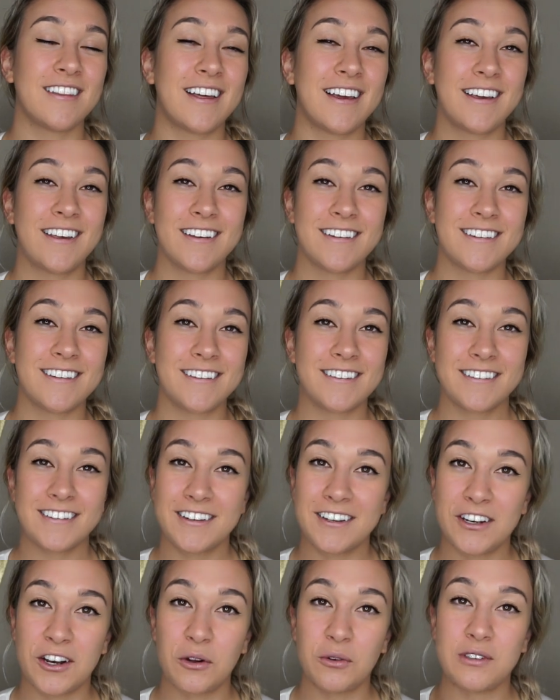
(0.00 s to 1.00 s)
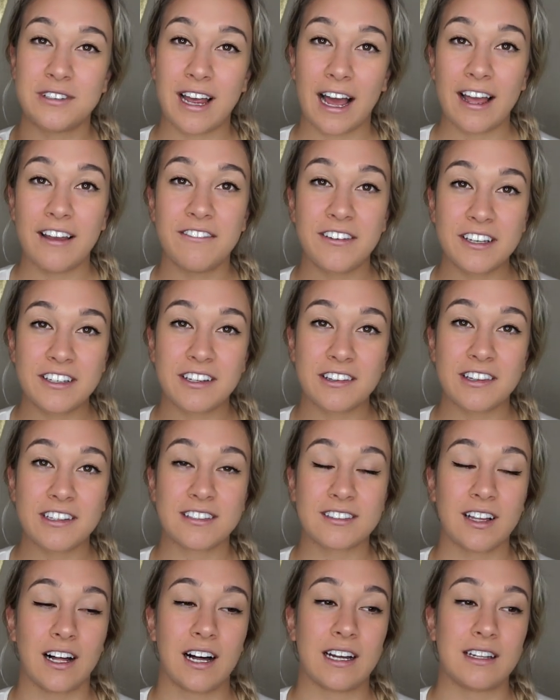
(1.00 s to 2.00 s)
of like, you know, dive into
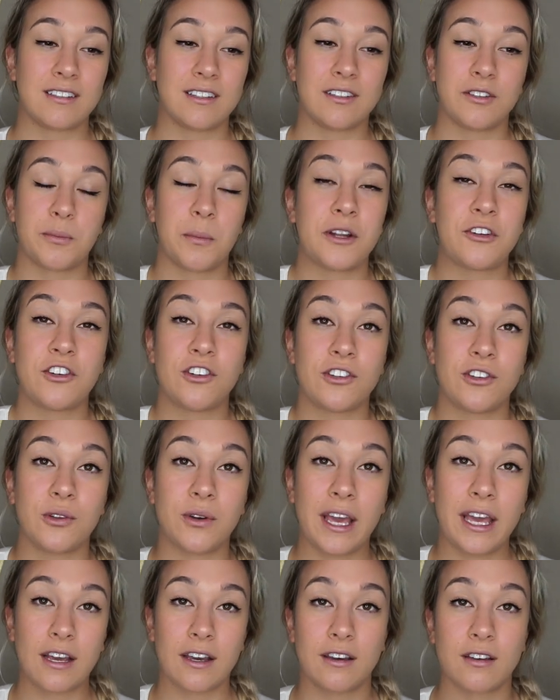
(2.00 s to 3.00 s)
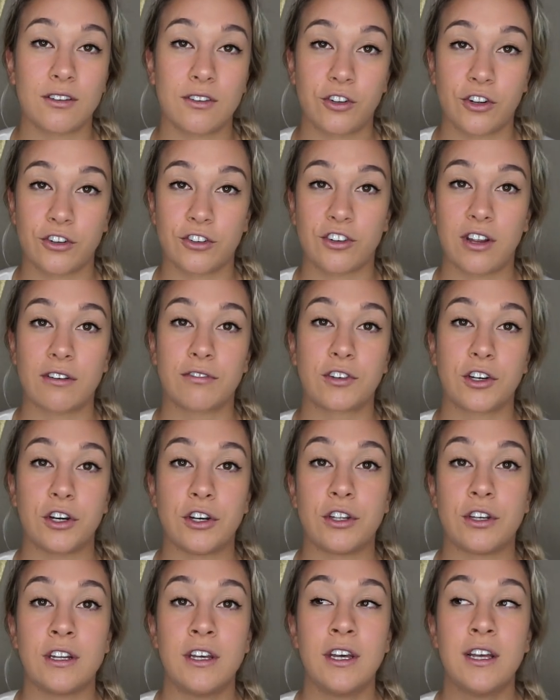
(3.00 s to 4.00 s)
this class as much as you can because your chef
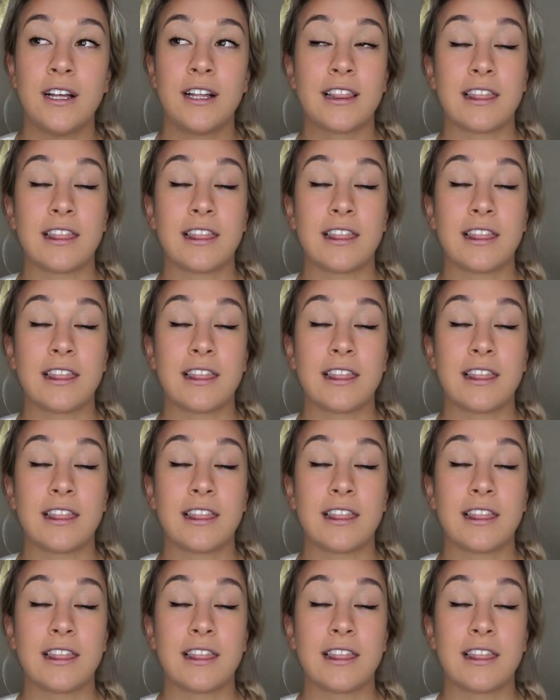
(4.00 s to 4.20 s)
could